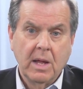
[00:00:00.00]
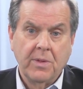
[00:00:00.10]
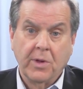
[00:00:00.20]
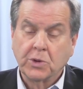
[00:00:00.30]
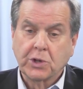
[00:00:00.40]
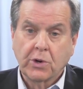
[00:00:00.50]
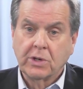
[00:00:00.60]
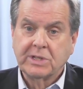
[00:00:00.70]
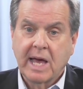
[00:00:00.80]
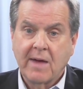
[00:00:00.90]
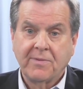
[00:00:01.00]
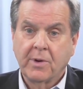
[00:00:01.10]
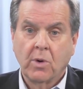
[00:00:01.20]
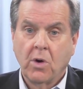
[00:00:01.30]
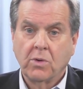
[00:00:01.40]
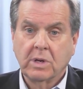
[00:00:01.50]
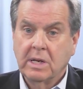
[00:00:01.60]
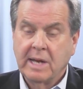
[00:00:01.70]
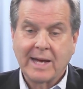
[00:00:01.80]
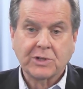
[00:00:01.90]
Those Kurds have their
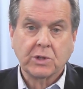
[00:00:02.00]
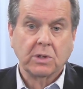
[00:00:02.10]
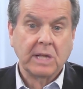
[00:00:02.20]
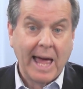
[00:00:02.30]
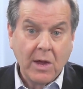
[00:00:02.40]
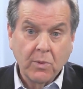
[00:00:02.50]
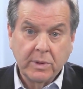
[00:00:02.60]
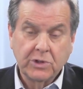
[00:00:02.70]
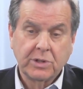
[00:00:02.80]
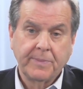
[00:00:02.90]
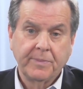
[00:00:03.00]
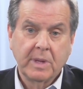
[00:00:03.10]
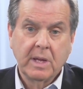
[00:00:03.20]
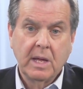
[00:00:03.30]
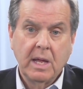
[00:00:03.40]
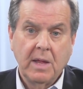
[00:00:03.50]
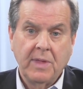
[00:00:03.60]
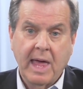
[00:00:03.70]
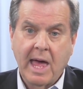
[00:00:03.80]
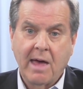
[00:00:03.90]
own national language.
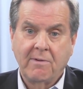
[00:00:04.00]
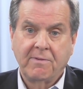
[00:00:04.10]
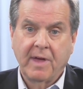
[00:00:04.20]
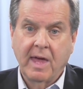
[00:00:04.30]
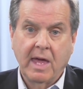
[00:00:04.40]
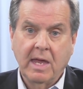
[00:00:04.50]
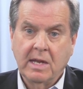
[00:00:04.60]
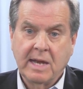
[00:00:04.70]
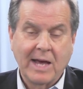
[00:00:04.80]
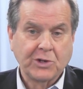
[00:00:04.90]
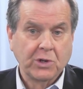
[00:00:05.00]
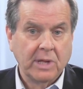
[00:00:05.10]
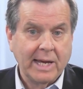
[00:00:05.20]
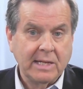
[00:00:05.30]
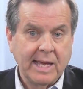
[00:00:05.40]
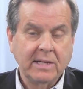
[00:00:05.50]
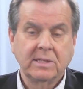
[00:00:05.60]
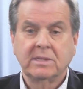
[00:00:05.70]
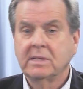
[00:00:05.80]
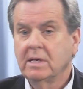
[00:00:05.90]
They have a national
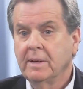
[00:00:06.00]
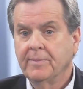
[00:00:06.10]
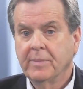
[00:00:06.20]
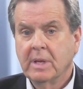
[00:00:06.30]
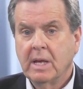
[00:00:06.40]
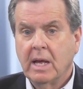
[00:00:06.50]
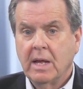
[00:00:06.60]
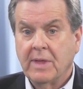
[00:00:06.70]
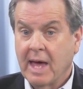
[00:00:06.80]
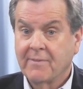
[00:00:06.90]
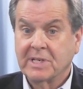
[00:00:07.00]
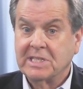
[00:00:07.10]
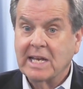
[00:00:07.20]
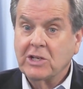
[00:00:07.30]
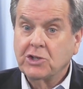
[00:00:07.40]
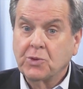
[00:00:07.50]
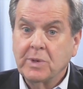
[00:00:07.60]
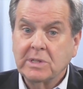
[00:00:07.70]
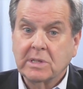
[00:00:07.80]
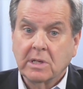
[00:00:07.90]
identity. They have a
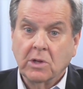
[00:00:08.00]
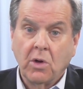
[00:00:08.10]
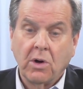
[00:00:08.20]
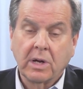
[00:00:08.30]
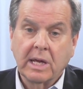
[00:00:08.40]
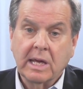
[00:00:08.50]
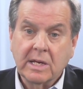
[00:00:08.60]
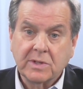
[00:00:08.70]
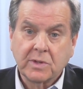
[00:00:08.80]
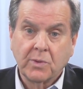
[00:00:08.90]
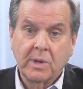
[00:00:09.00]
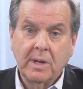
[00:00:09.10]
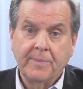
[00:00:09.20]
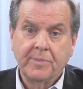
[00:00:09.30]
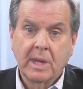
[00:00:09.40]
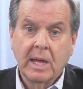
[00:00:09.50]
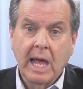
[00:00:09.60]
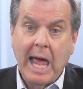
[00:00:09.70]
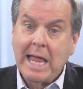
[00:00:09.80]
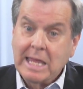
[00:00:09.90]
centuries-long history.
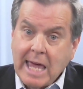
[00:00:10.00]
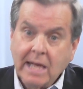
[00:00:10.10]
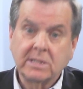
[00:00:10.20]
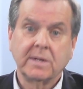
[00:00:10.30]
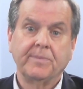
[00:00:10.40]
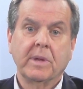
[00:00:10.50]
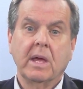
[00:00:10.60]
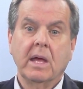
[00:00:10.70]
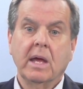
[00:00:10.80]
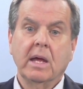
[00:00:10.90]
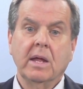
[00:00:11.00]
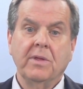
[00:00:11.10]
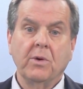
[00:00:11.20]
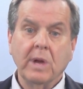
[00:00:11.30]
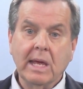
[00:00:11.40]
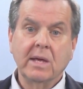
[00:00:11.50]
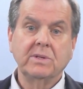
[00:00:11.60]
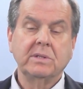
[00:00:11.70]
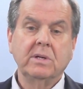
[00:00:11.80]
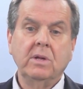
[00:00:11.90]
And yet, there
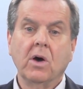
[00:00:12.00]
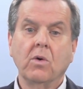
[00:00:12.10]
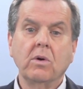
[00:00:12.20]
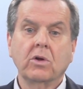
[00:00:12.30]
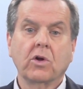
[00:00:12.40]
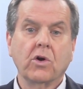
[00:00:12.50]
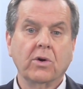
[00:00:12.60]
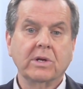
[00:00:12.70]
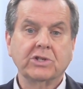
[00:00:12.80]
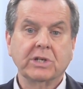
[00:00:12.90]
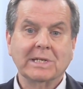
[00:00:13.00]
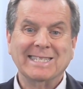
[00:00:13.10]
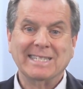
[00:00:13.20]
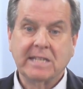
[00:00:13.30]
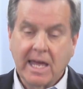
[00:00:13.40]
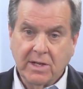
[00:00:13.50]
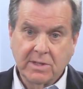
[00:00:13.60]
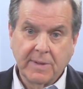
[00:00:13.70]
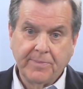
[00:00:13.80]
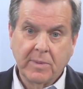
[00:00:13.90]
is no Kurdish
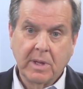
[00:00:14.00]
state.